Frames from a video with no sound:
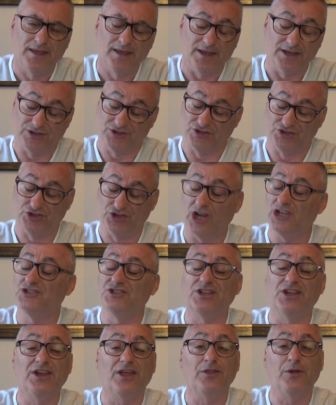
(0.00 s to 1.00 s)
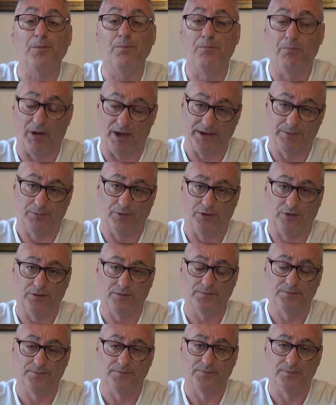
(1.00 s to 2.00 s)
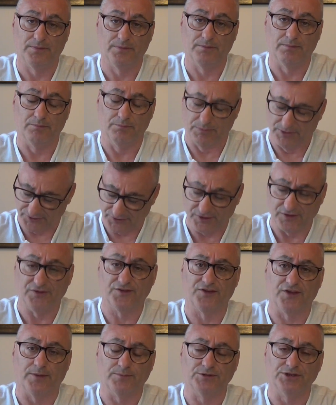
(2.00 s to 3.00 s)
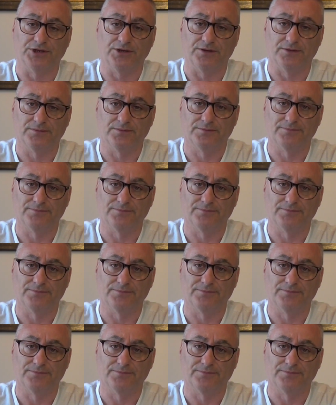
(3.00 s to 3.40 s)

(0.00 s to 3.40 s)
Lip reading: is just another Bible misconception.